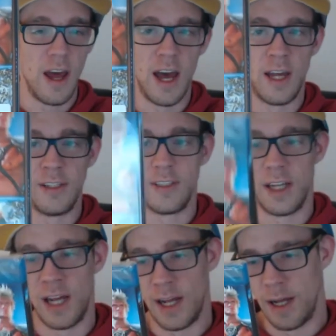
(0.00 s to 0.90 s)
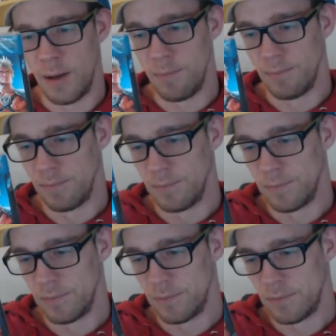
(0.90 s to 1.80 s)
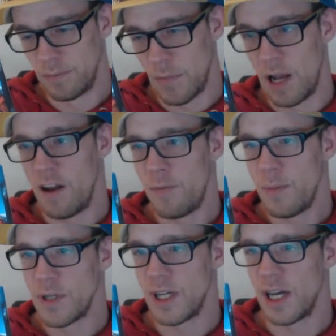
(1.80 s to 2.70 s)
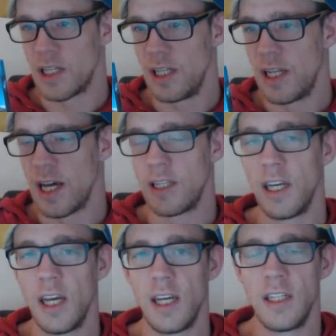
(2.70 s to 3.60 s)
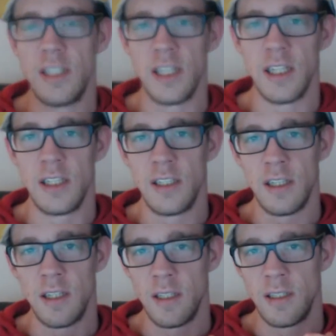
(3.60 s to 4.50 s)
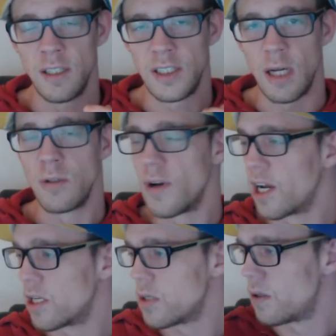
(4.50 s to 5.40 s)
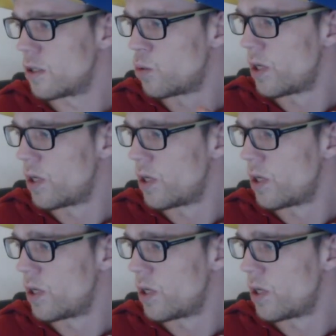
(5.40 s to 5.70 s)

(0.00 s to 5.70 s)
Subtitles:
And a lot of people say actually that the soundtrack and so on is